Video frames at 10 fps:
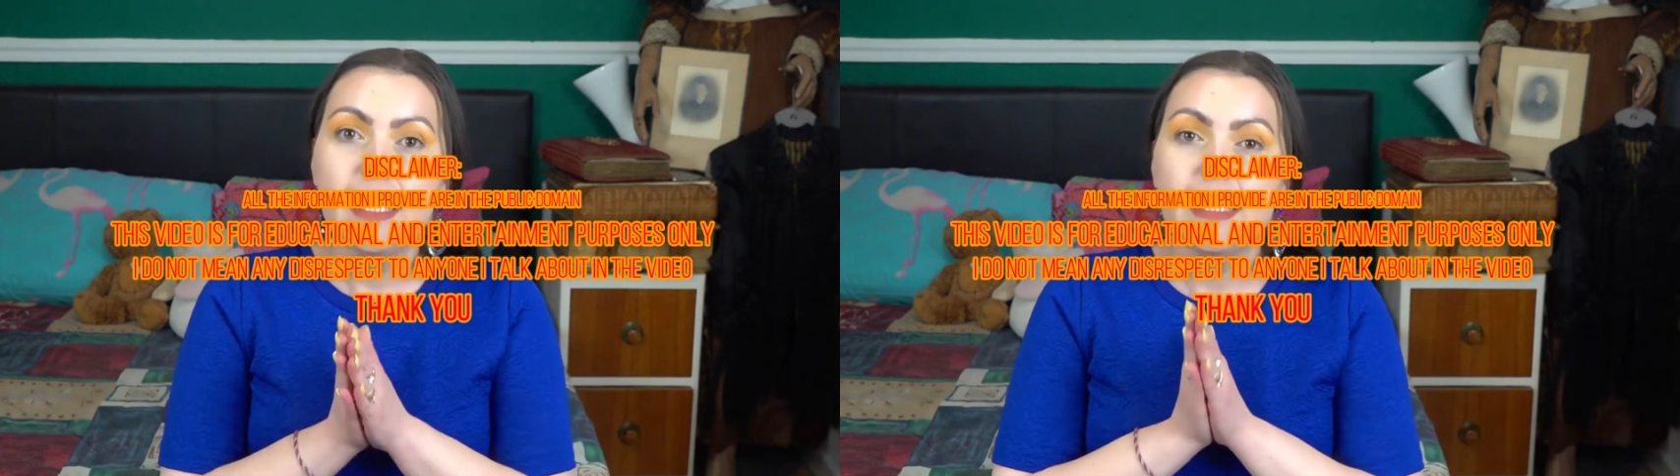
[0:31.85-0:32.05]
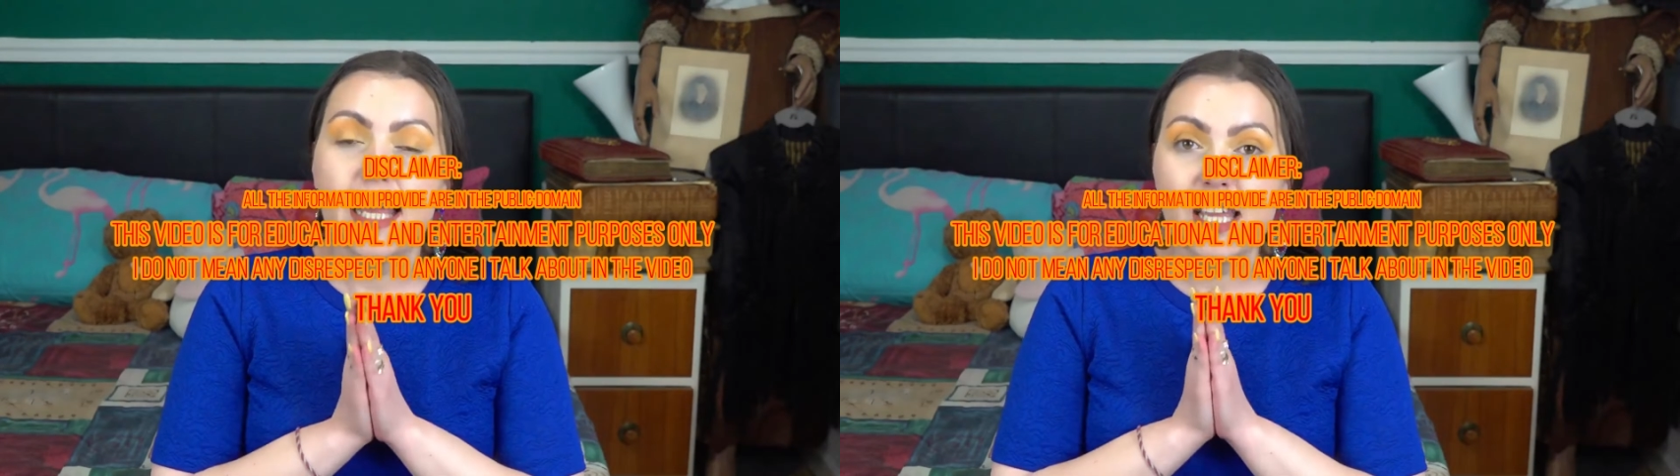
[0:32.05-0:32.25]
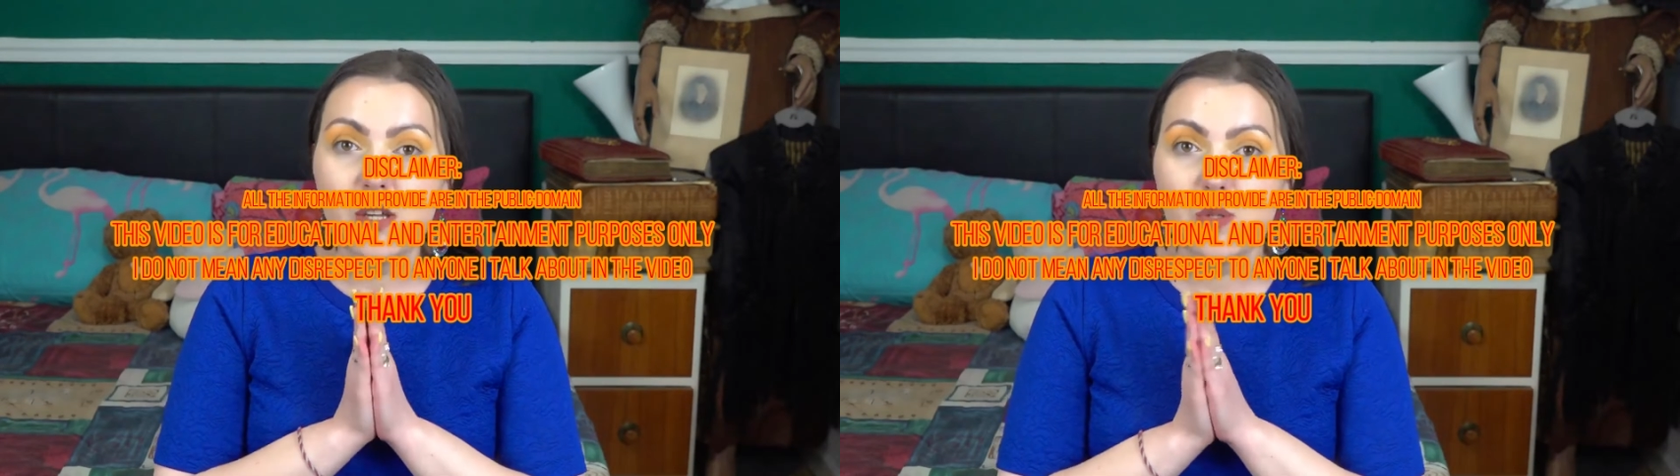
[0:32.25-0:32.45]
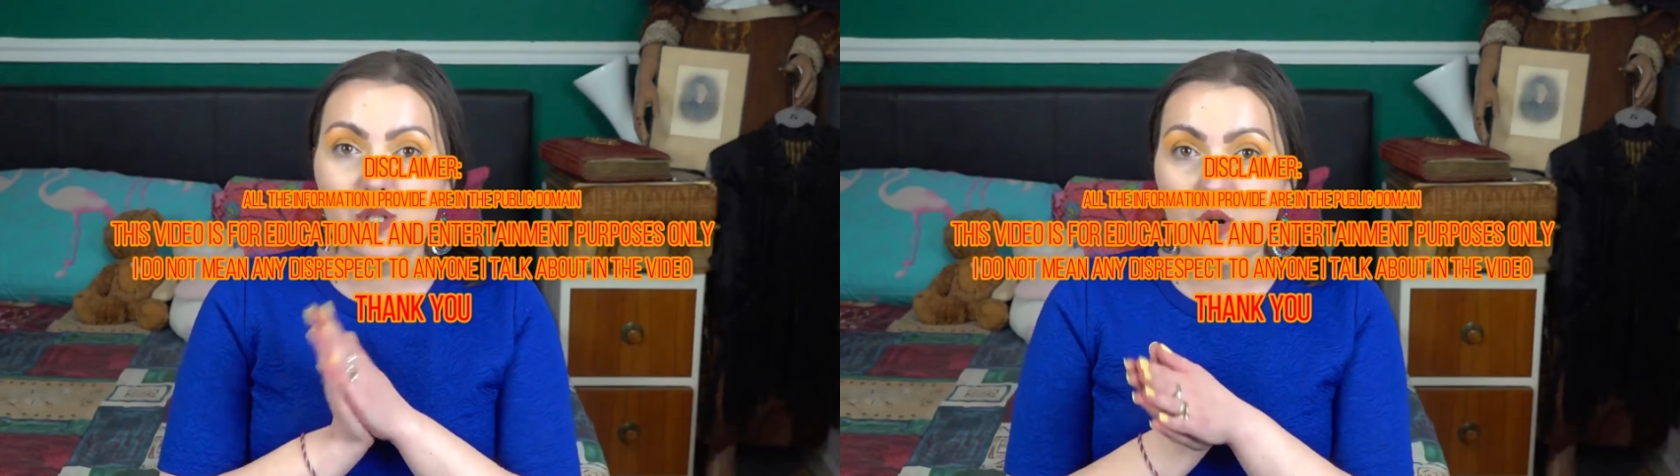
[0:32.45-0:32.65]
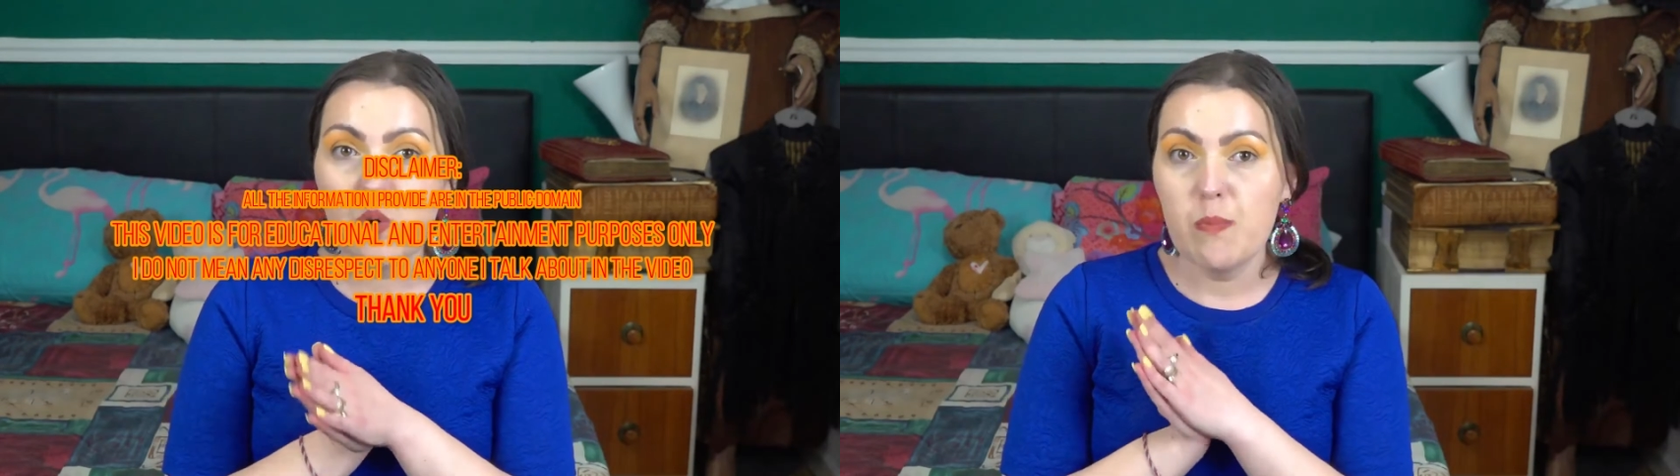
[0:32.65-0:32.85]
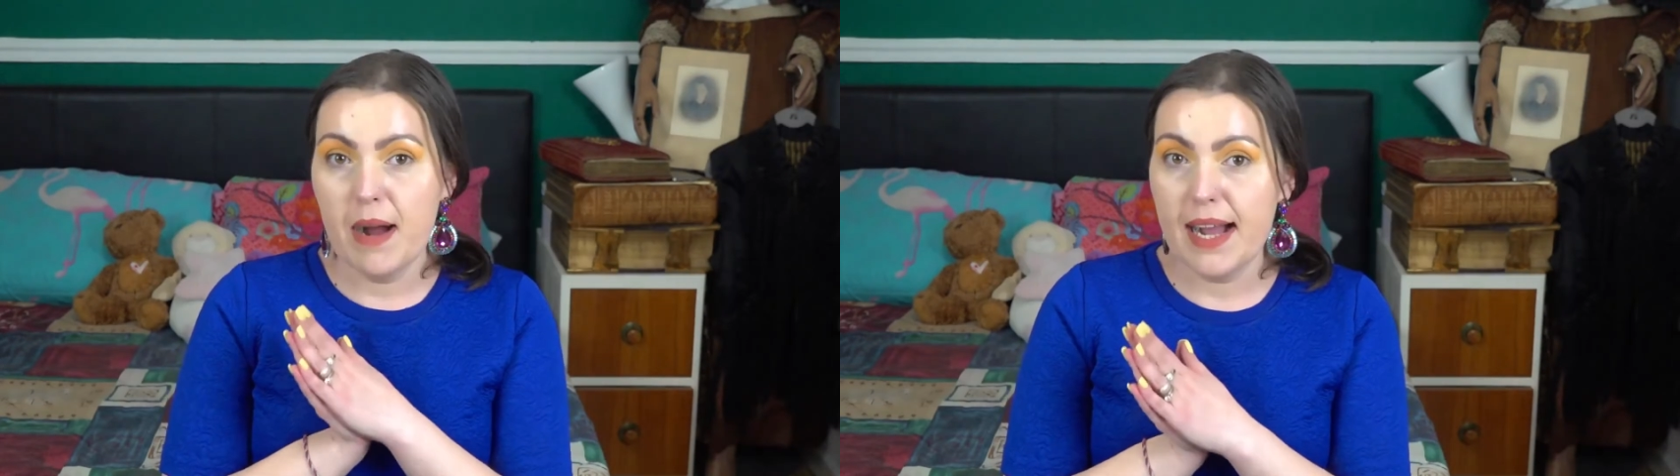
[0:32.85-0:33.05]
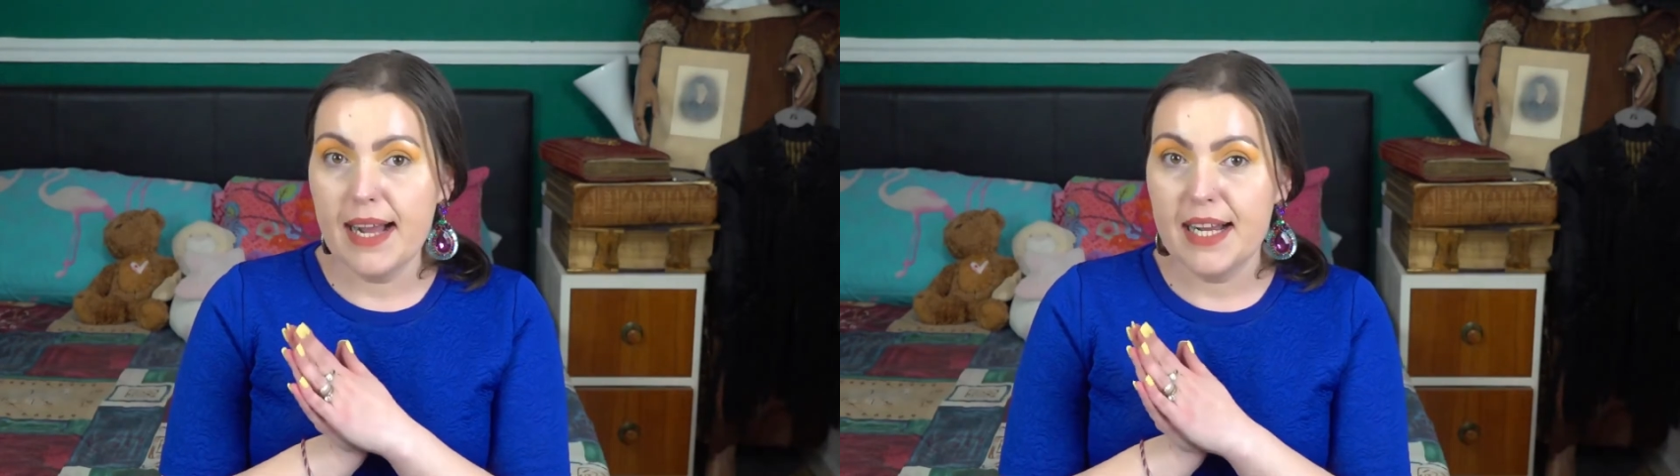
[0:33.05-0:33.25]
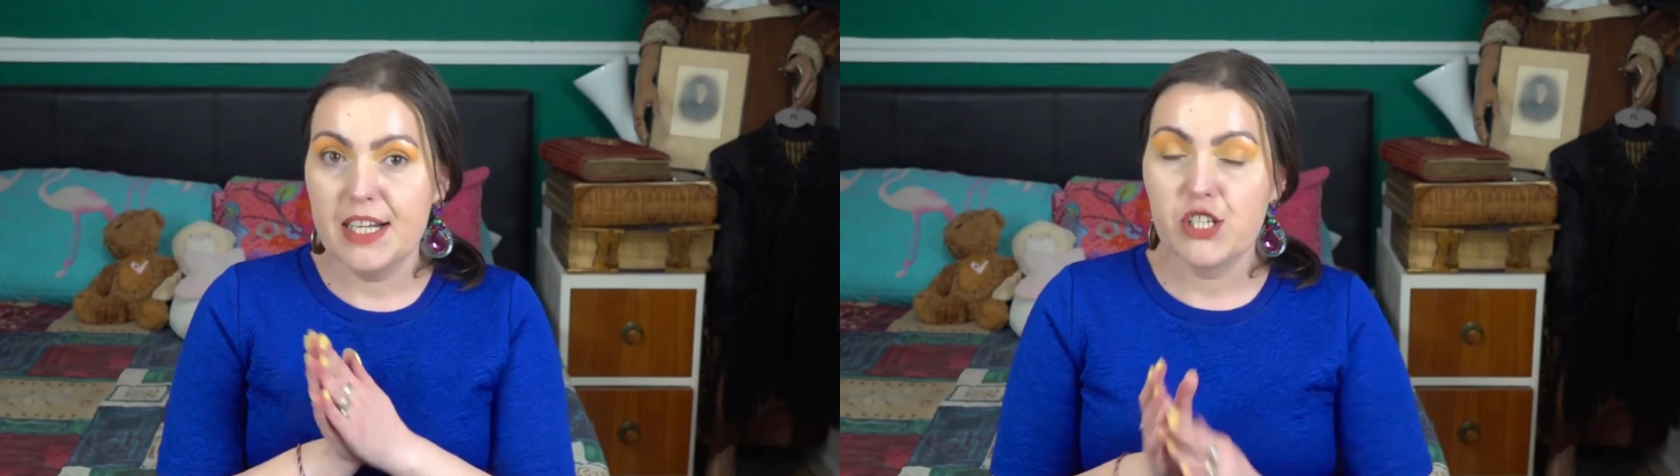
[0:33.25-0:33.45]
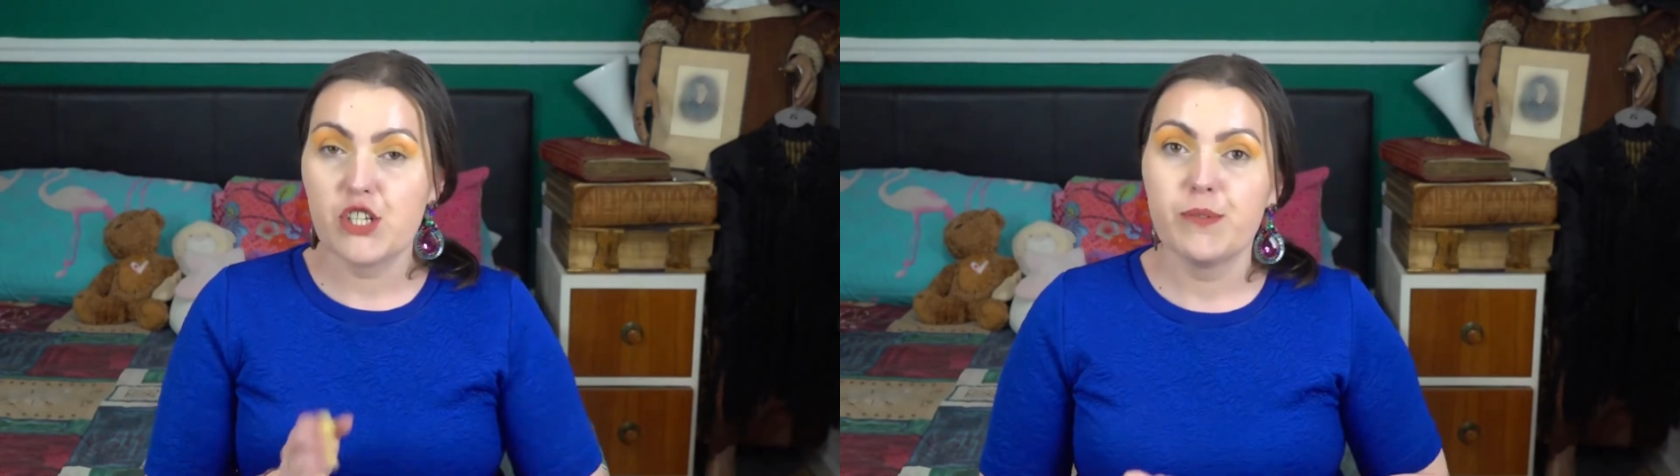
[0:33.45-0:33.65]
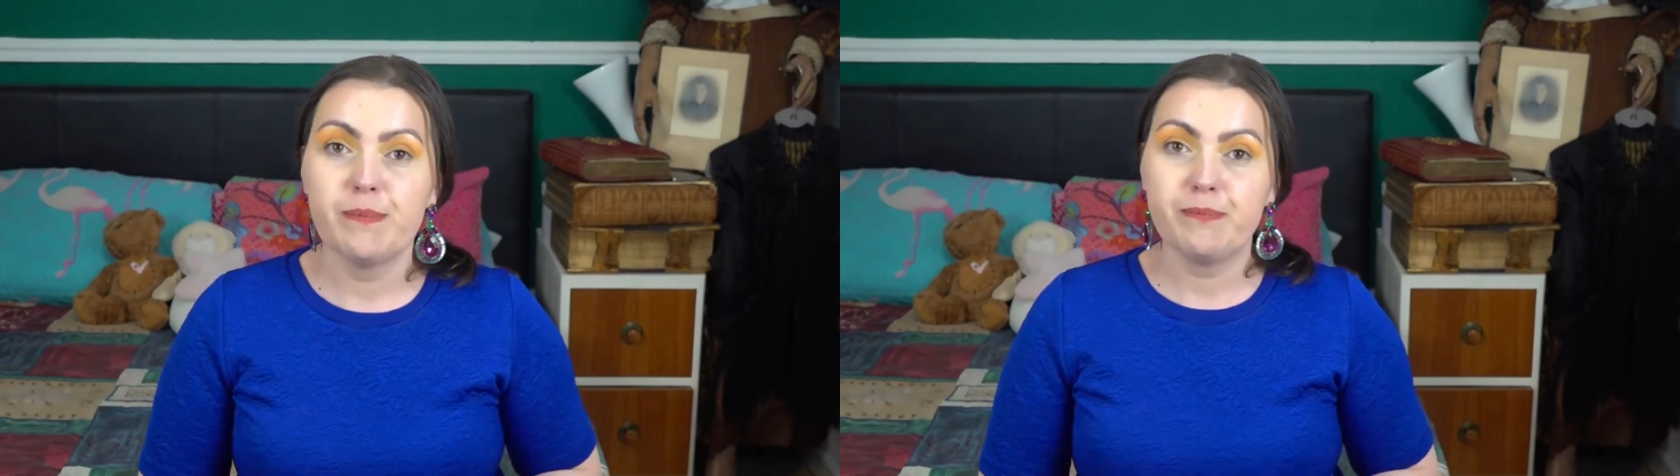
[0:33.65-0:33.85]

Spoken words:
Thank you so much.